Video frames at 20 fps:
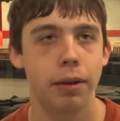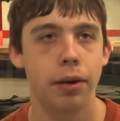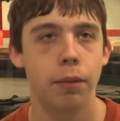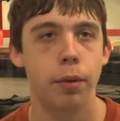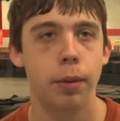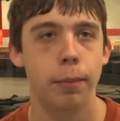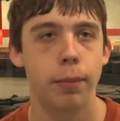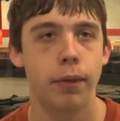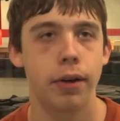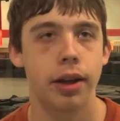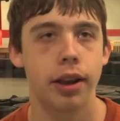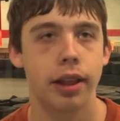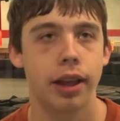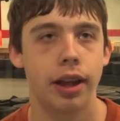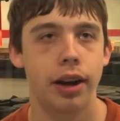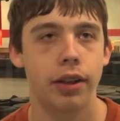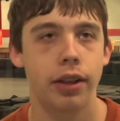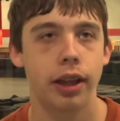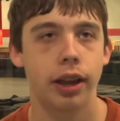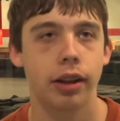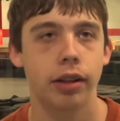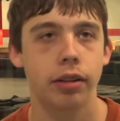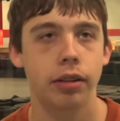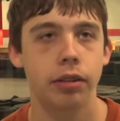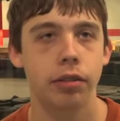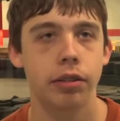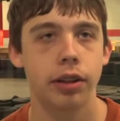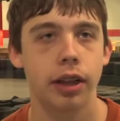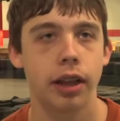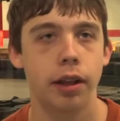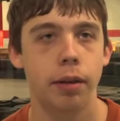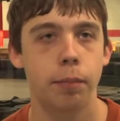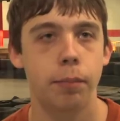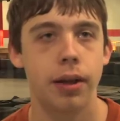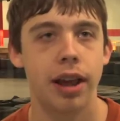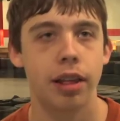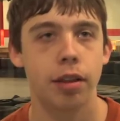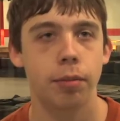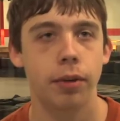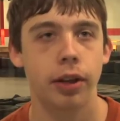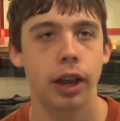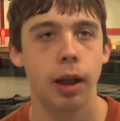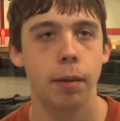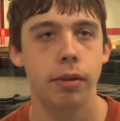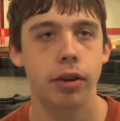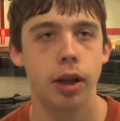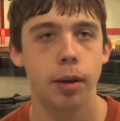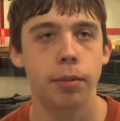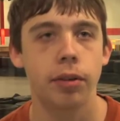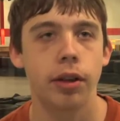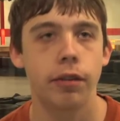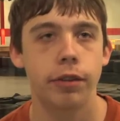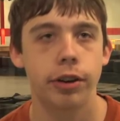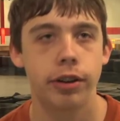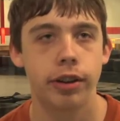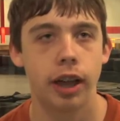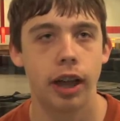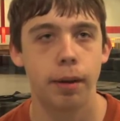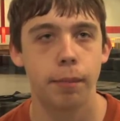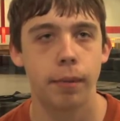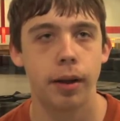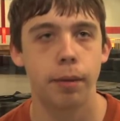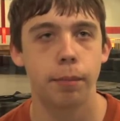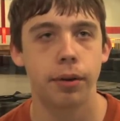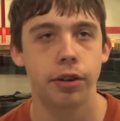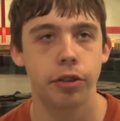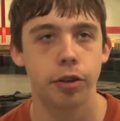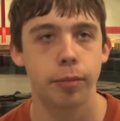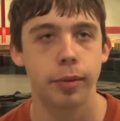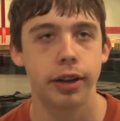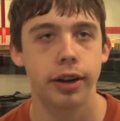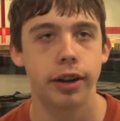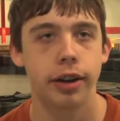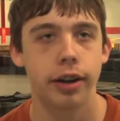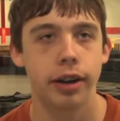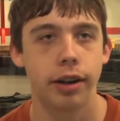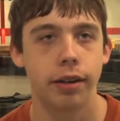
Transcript: by one point is kind of like losing a basketball game in double overtime on a buzzer beater, you